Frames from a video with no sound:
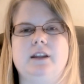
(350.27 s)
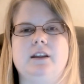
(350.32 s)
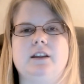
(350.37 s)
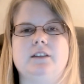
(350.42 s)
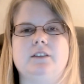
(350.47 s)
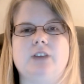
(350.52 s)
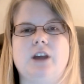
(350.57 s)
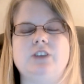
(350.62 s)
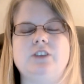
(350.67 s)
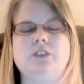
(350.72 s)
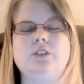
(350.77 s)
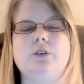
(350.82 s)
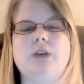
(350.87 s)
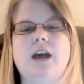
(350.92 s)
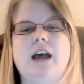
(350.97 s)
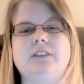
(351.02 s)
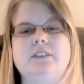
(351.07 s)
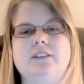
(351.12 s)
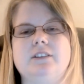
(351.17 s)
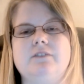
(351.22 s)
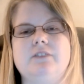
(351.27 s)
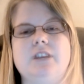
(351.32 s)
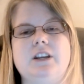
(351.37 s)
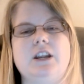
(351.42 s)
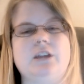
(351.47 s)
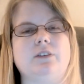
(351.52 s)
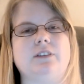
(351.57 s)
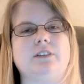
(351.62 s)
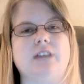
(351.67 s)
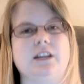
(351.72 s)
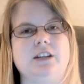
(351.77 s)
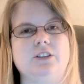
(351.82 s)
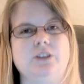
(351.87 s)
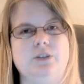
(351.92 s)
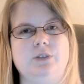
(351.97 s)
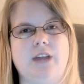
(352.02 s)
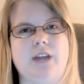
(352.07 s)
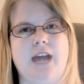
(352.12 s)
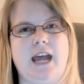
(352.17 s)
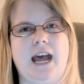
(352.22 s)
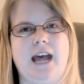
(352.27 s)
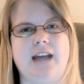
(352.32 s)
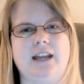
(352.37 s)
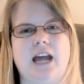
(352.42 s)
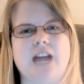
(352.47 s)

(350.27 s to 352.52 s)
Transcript: So I do have some videos that do that.